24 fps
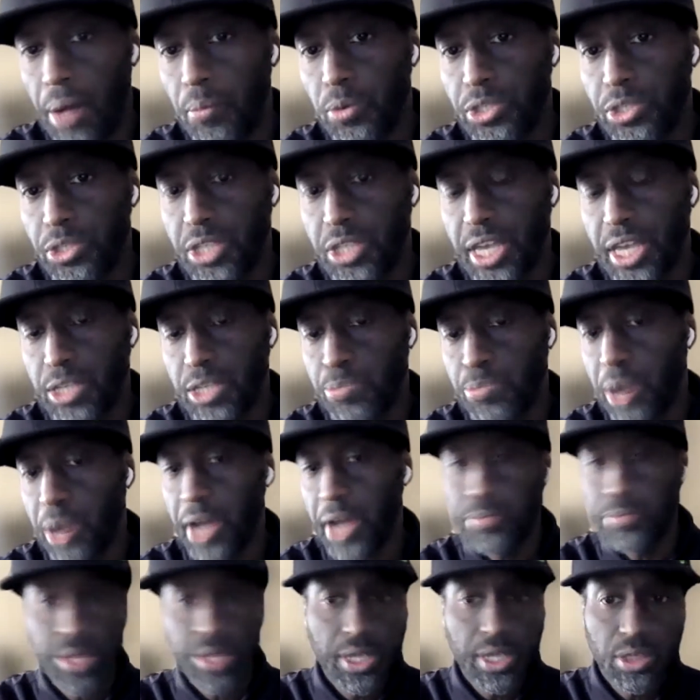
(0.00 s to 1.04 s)
which gets
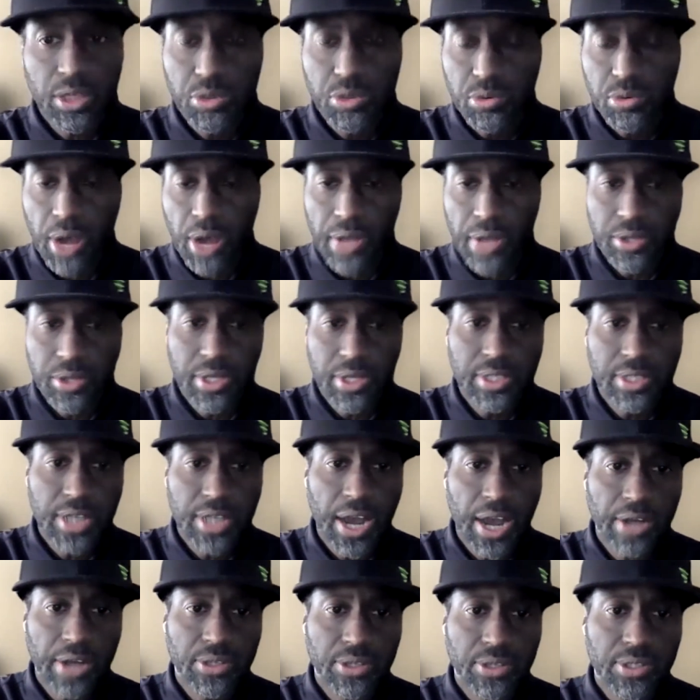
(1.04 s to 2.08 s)
piped in throughout the
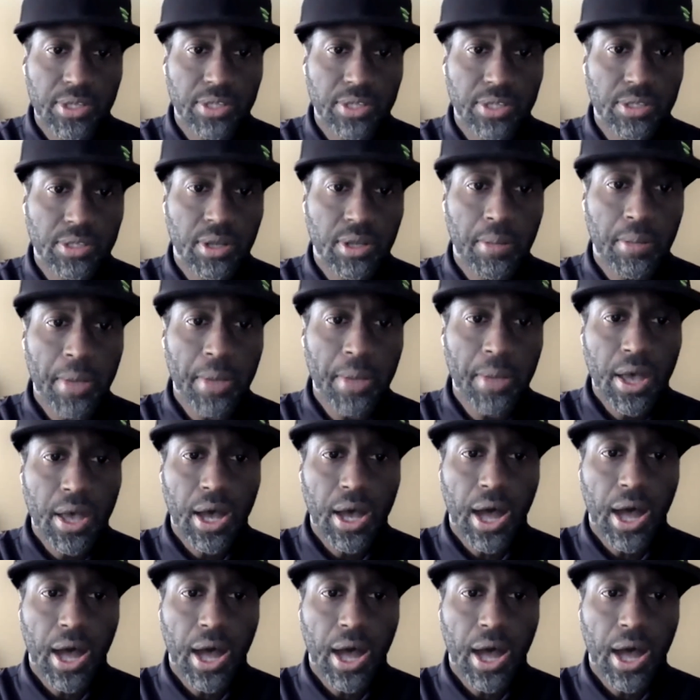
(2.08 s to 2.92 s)
entire system,